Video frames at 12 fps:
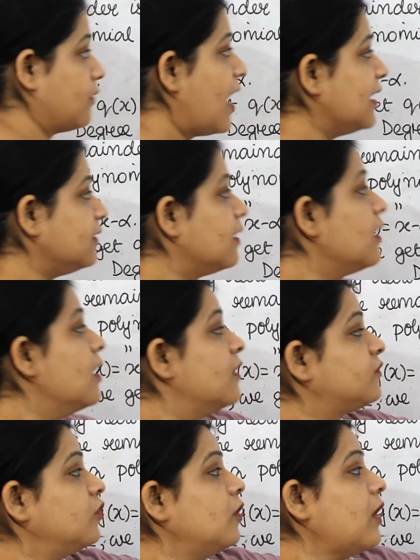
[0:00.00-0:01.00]
right?
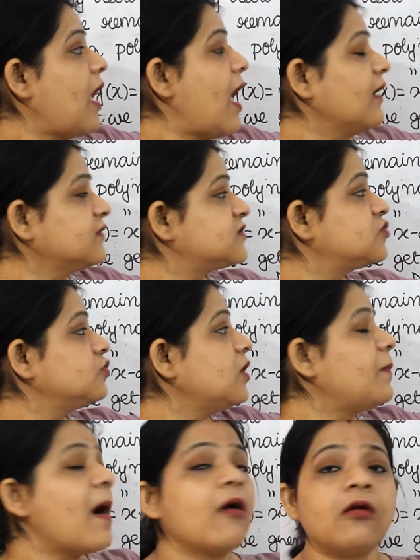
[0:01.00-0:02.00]
So x to
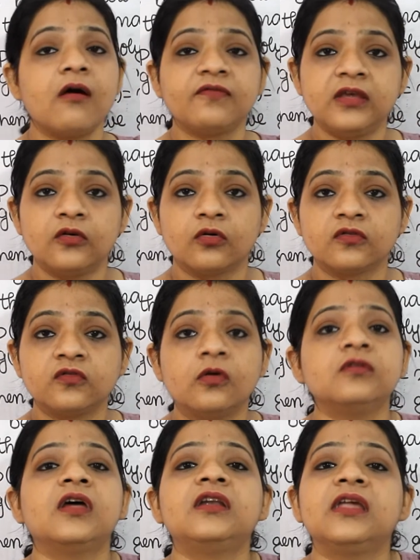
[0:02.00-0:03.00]
the power of 0.
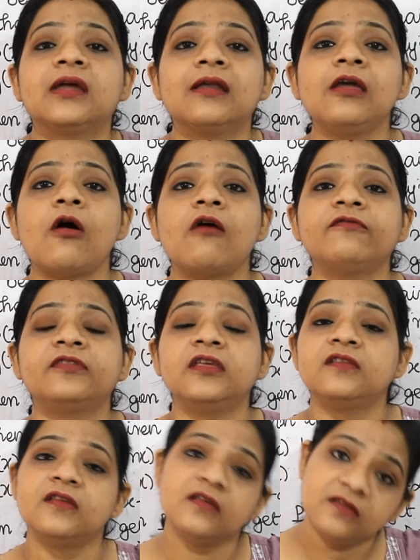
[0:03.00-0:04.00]
So the degree of
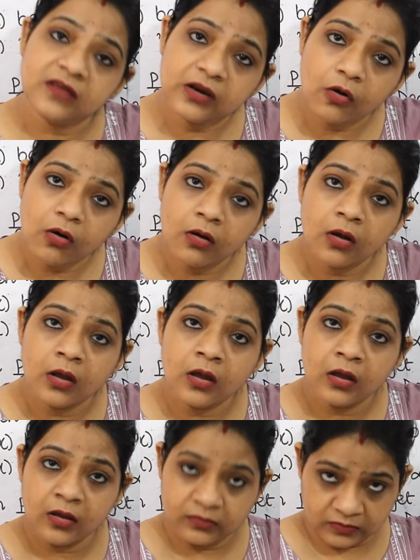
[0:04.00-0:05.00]
this is 0.
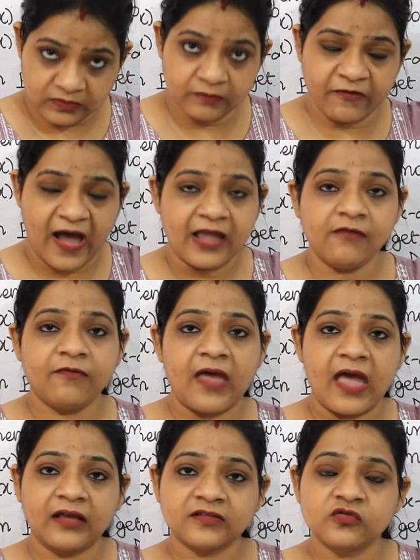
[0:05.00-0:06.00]

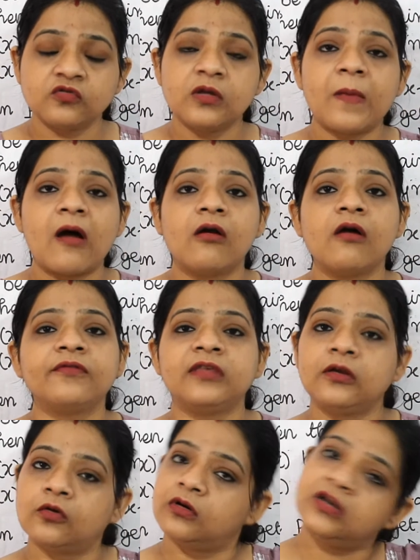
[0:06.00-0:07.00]
5x to the power of
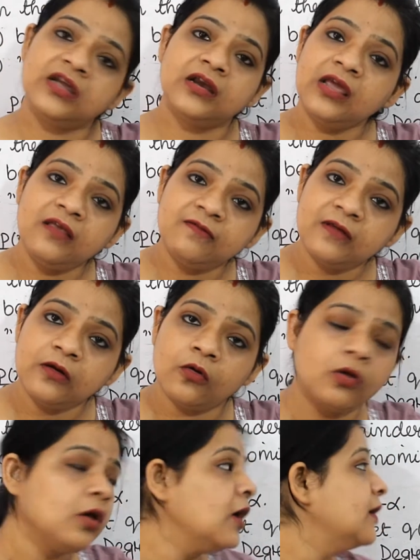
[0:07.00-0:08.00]
0, degree is
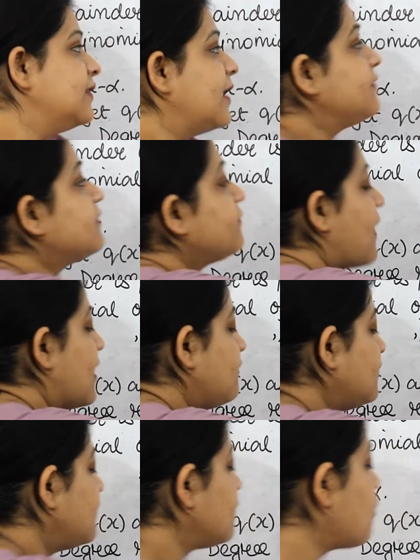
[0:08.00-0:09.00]
0. That is 5
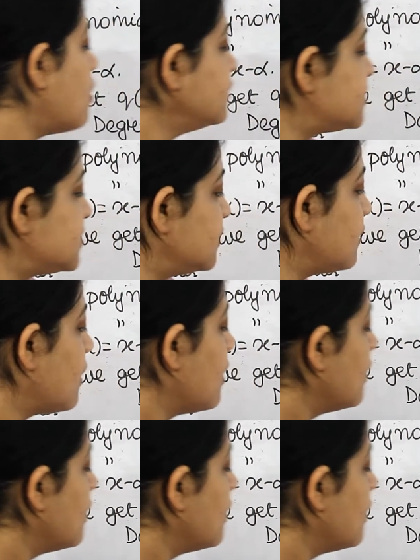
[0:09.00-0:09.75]
is a constant.